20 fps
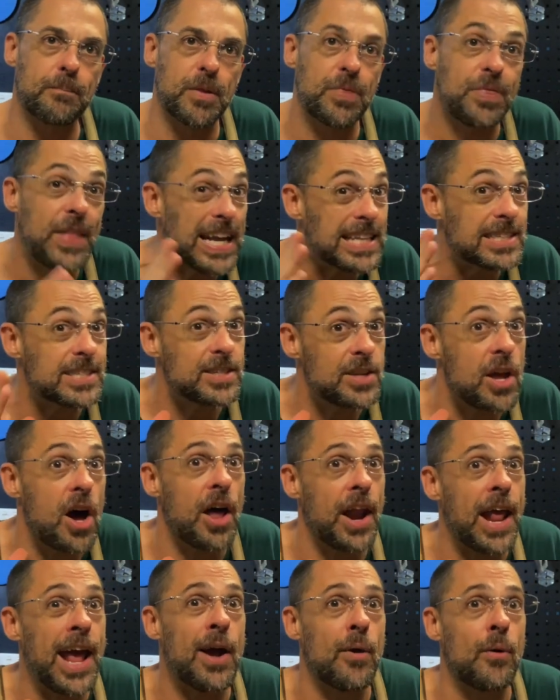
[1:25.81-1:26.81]
But that's
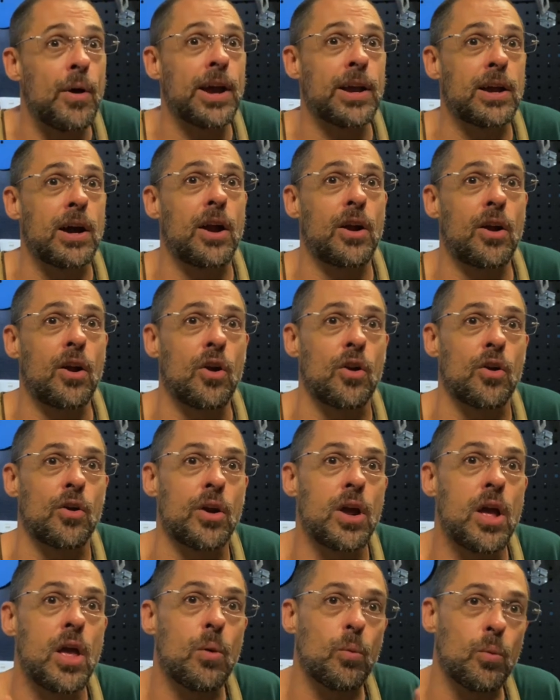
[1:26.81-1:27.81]
not how I got hurt
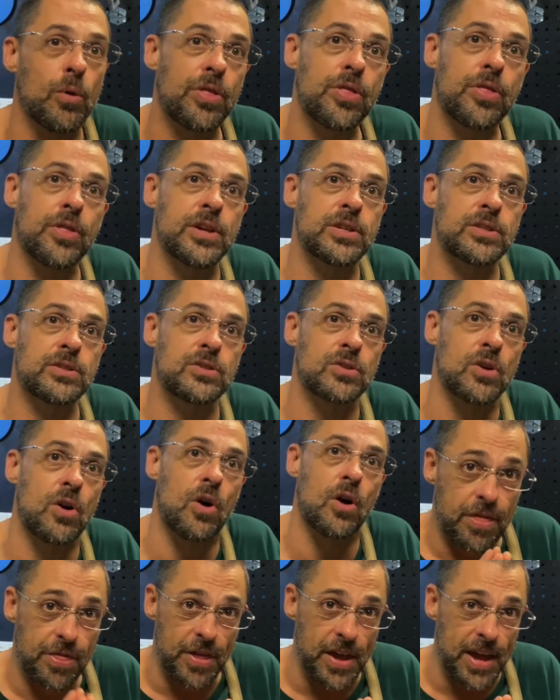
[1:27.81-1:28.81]
with this
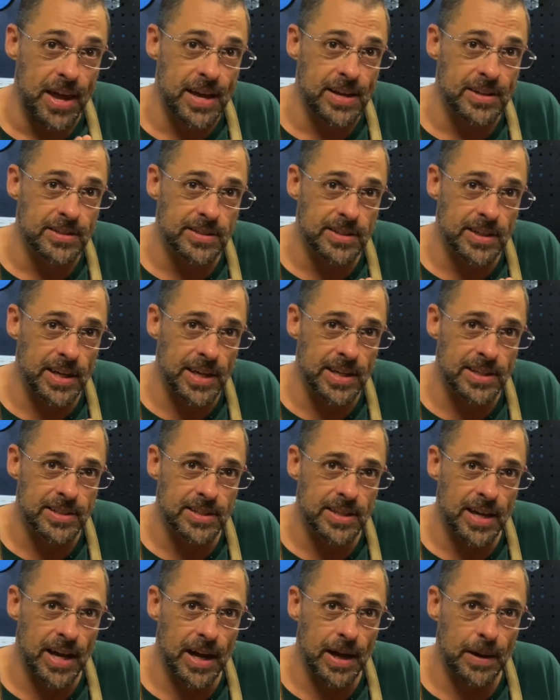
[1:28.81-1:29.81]
saw. Thing
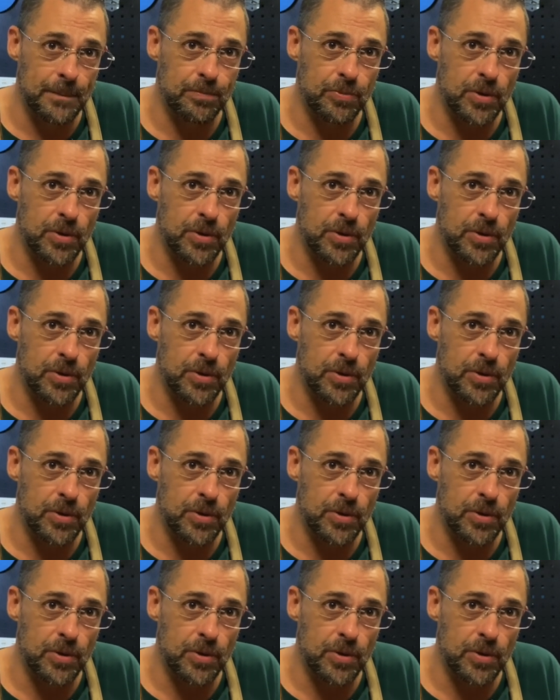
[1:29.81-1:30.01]
is that